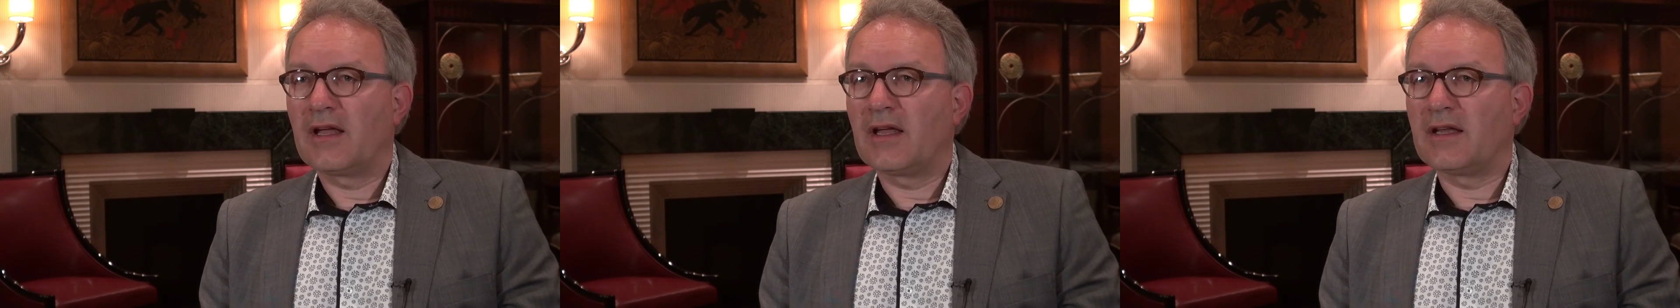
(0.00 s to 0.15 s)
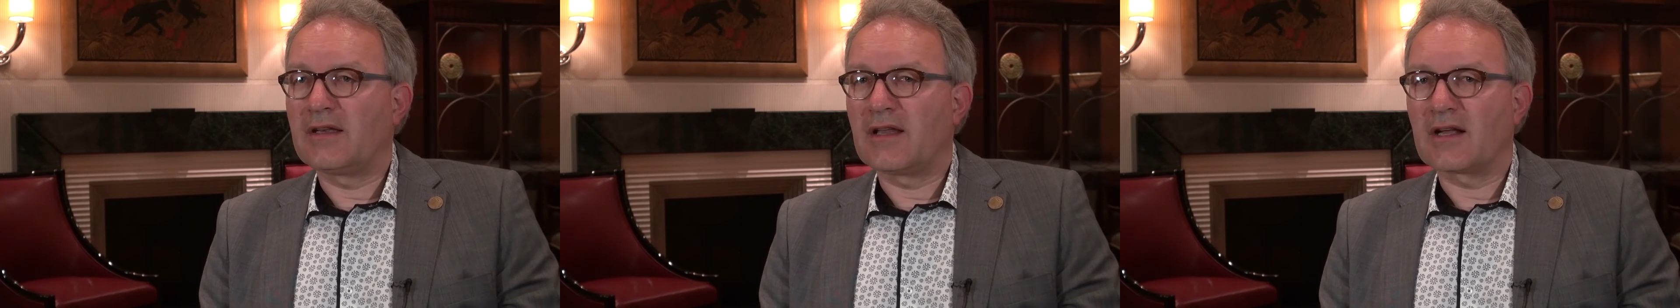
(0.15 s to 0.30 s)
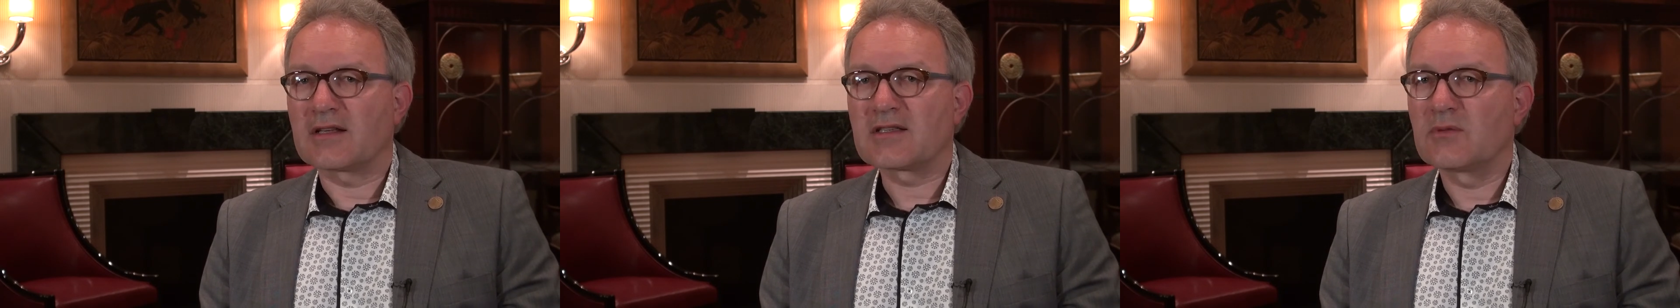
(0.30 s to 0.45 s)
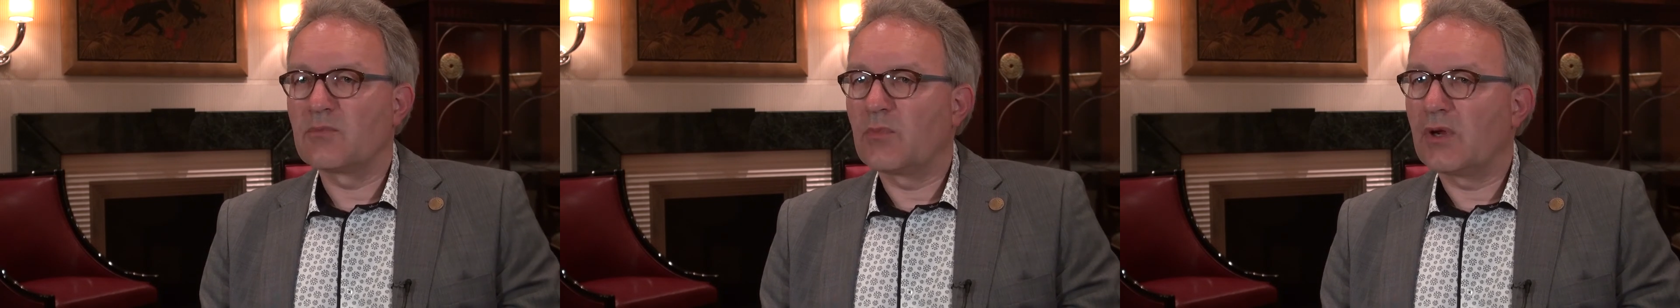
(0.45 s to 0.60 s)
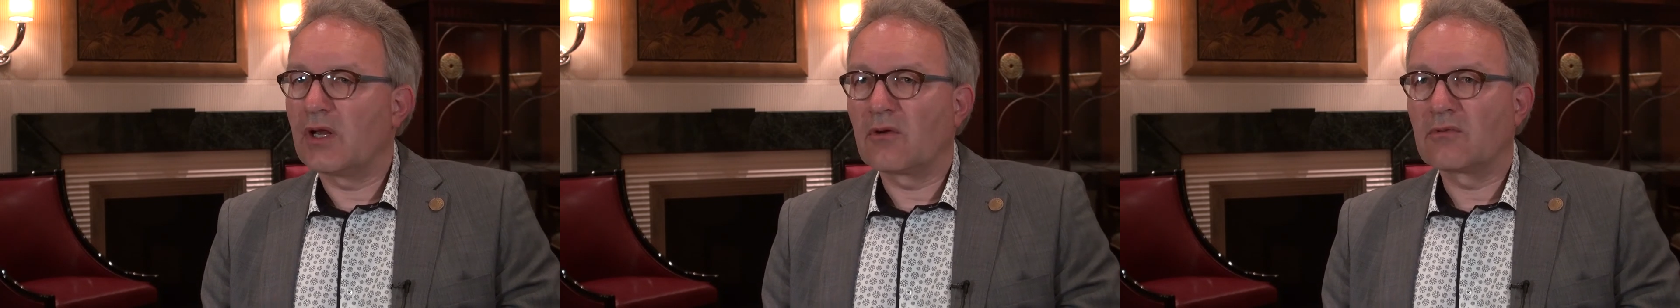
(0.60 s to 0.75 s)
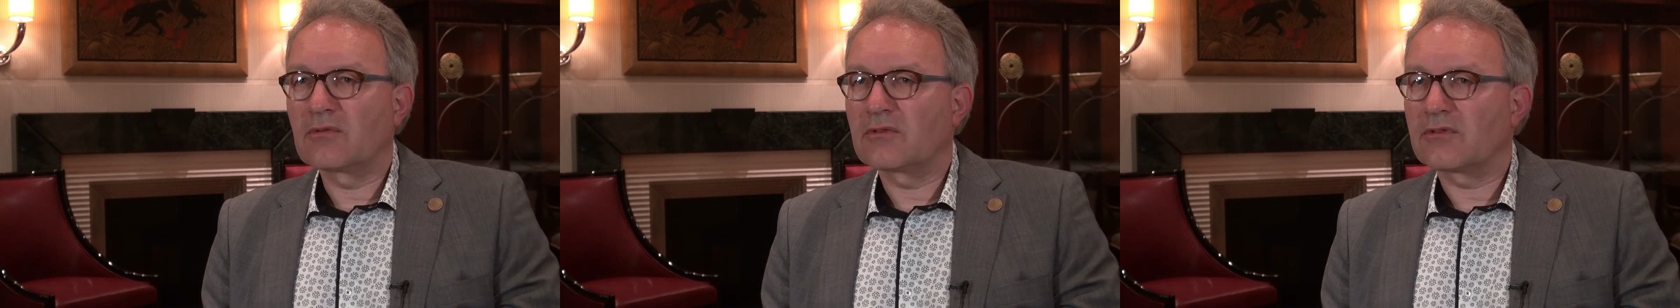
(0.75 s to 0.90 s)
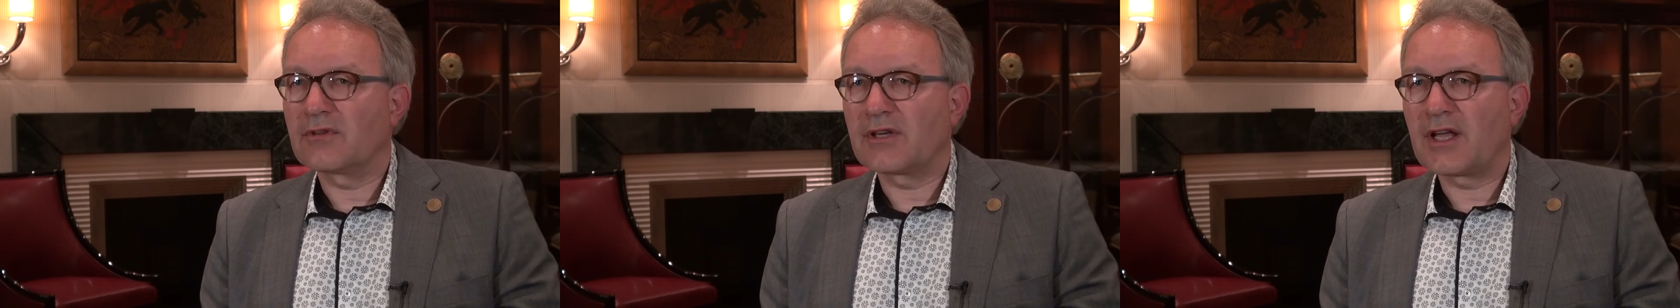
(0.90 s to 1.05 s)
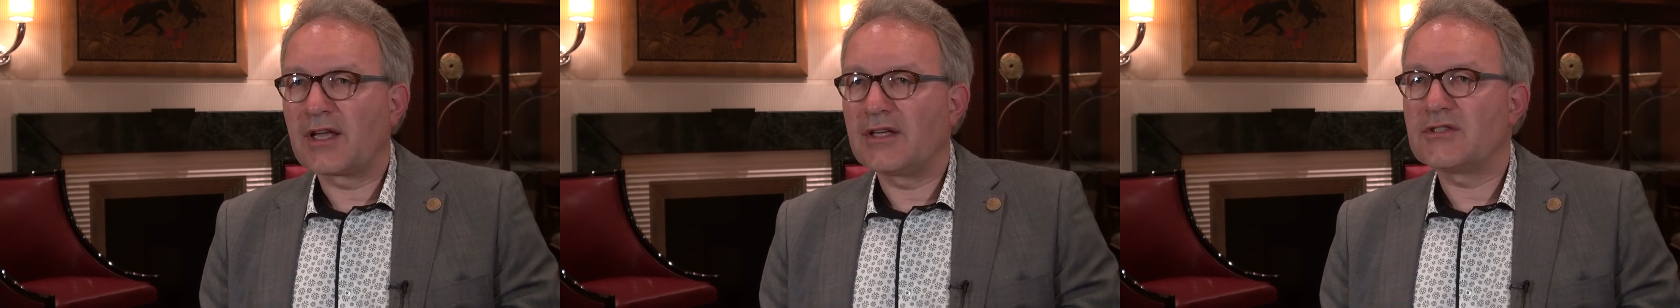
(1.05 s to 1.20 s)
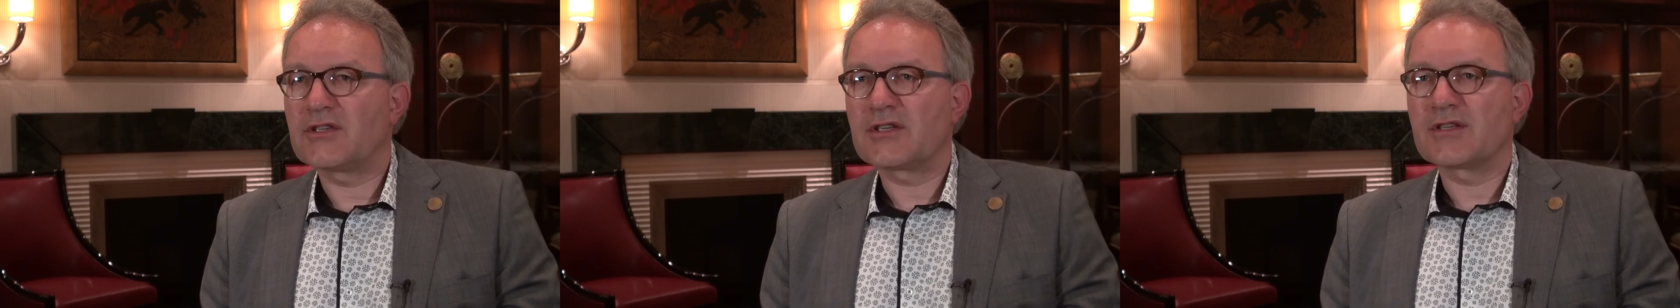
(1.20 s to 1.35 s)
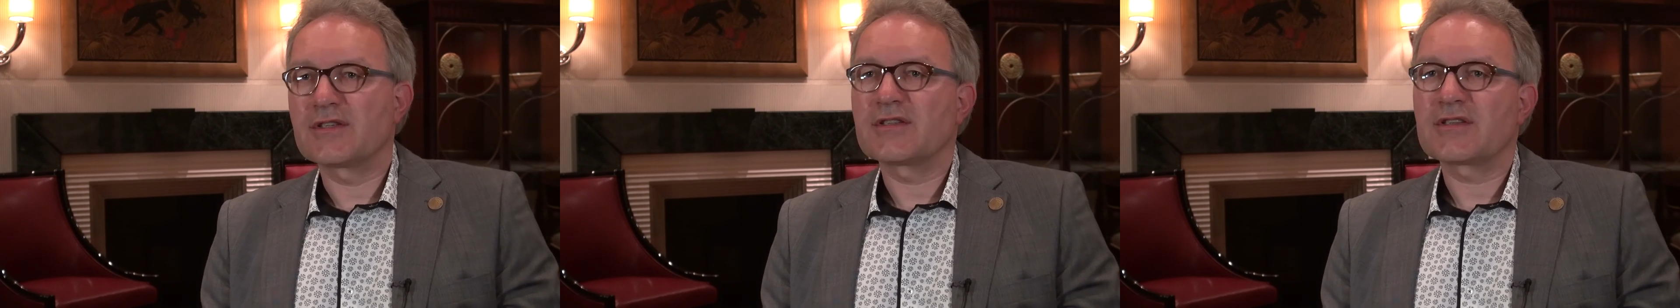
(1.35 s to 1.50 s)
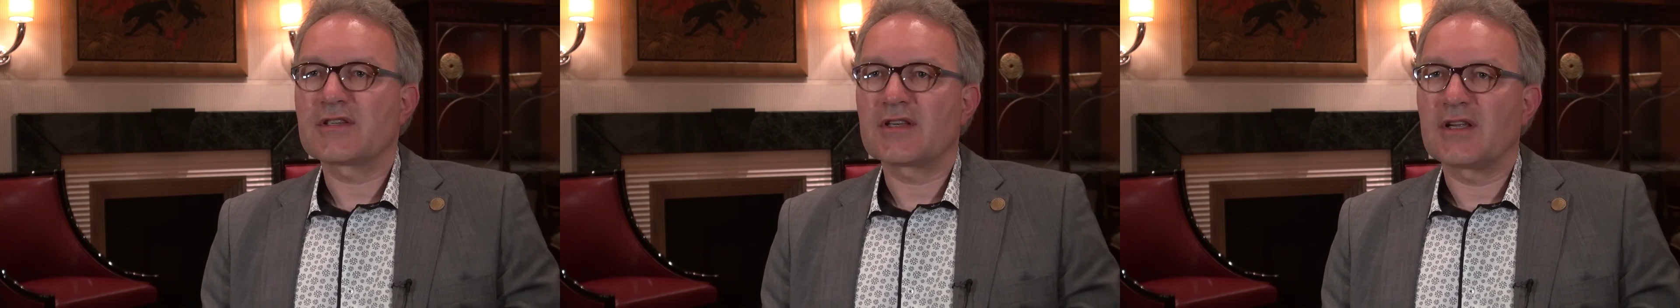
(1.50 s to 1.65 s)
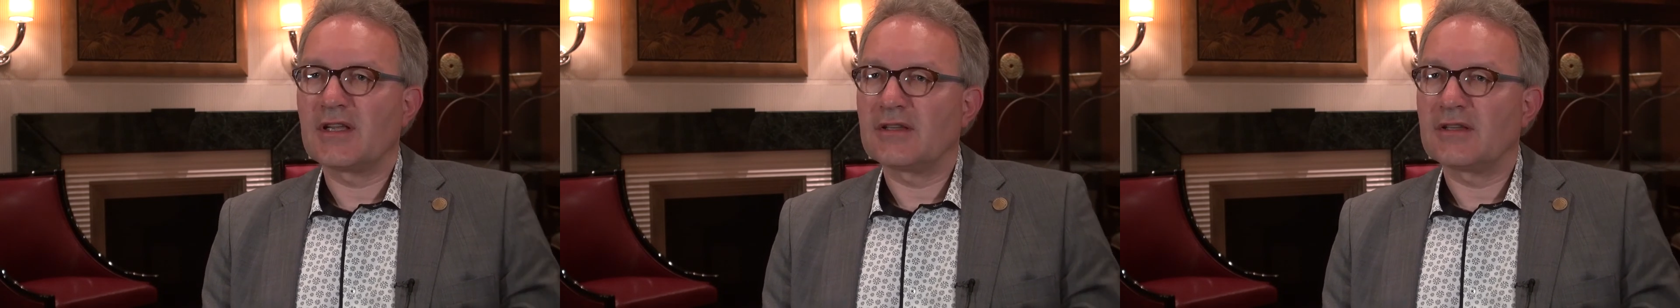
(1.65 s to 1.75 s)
It doesn't belong to nations,